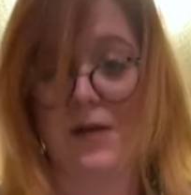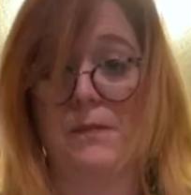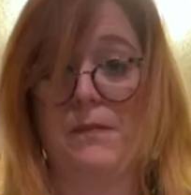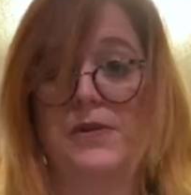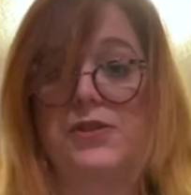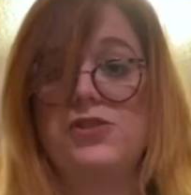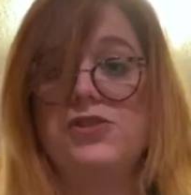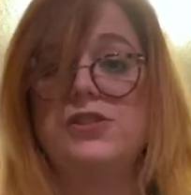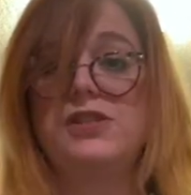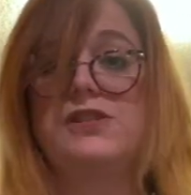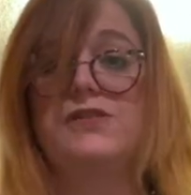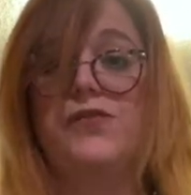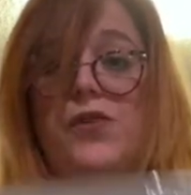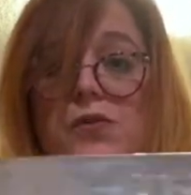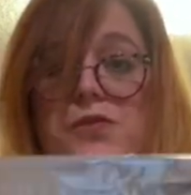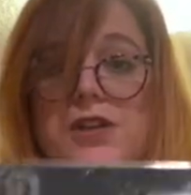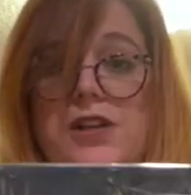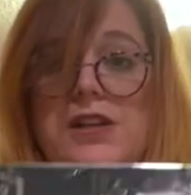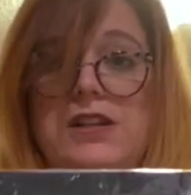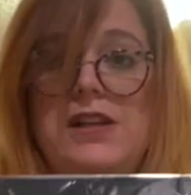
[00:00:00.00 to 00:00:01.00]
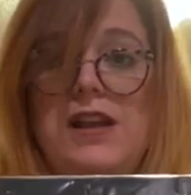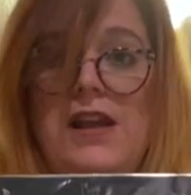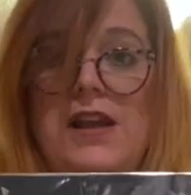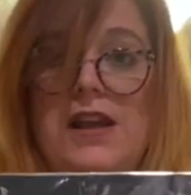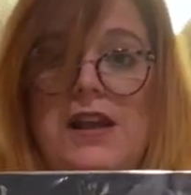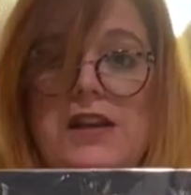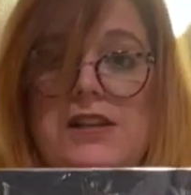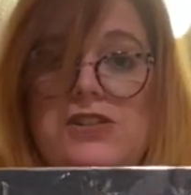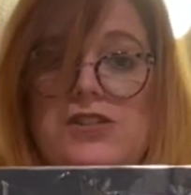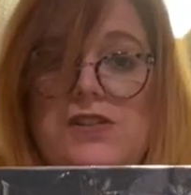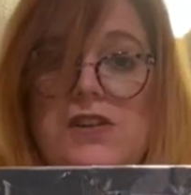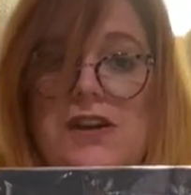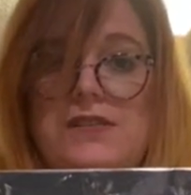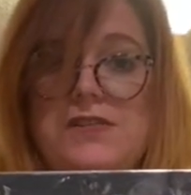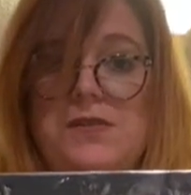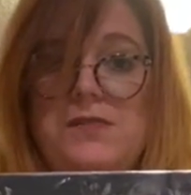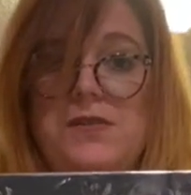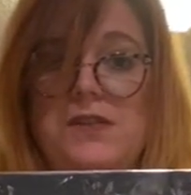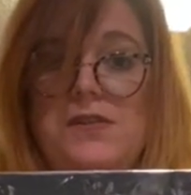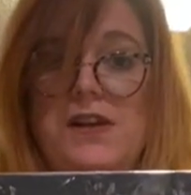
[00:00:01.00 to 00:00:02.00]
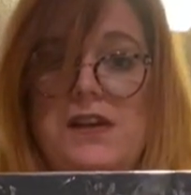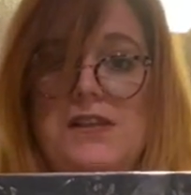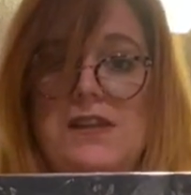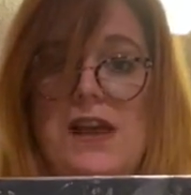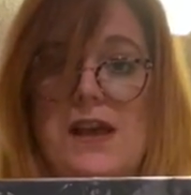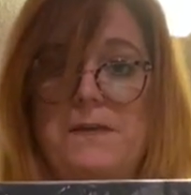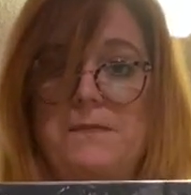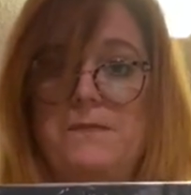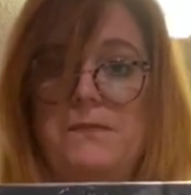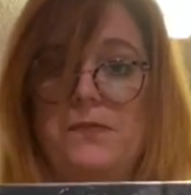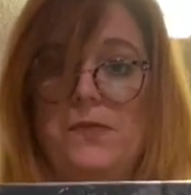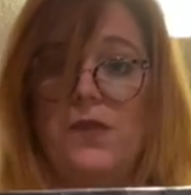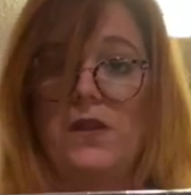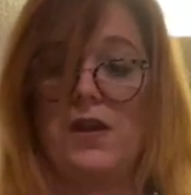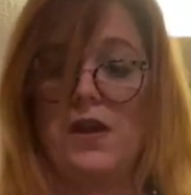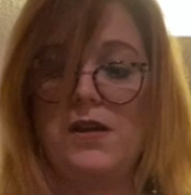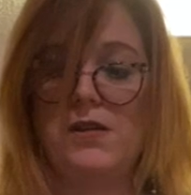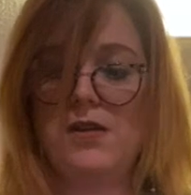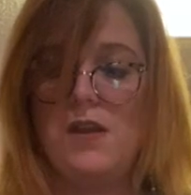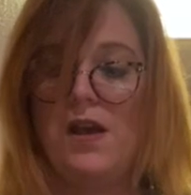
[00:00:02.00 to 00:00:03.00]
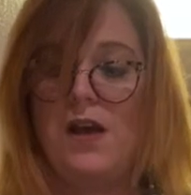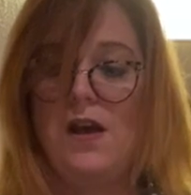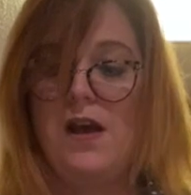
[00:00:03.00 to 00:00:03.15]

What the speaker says: But you just fold it so you have something like that, okay?